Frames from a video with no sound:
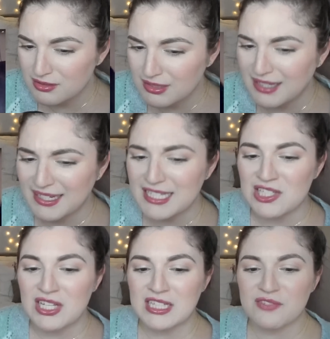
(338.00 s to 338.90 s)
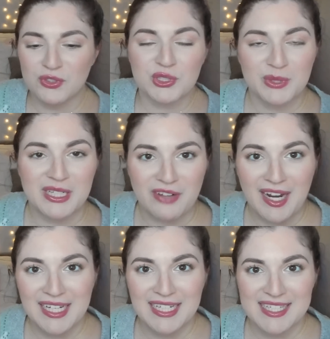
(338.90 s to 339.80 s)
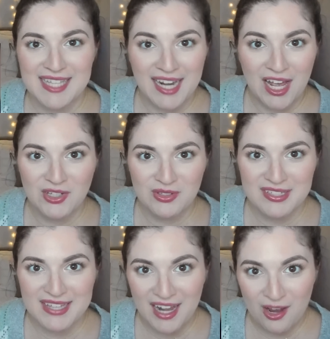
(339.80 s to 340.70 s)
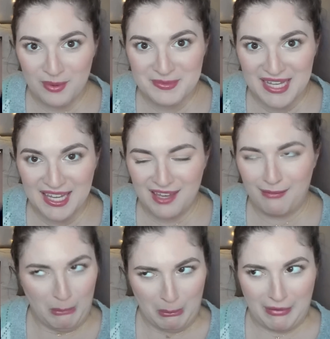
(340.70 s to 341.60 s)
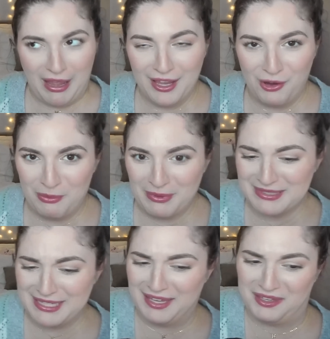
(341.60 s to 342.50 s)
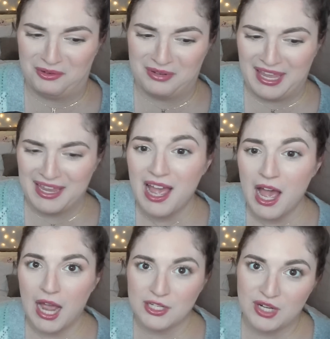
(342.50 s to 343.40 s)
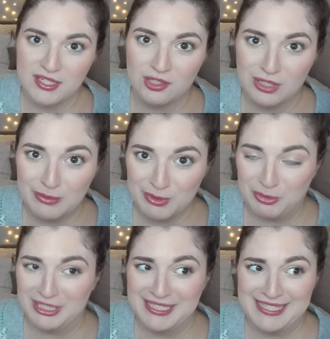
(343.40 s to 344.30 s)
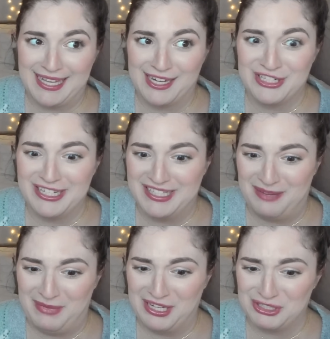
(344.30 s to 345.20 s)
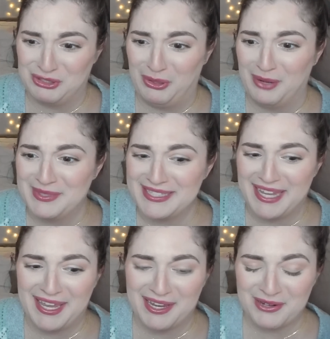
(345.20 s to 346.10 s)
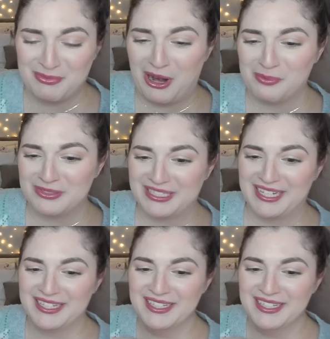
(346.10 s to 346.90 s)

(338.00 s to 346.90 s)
I think it's Fukui, right? Is that how you? Is that how I'm saying it? I hope I'm saying it okay. I tried to look up the pronunciation to make sure I was saying it properly.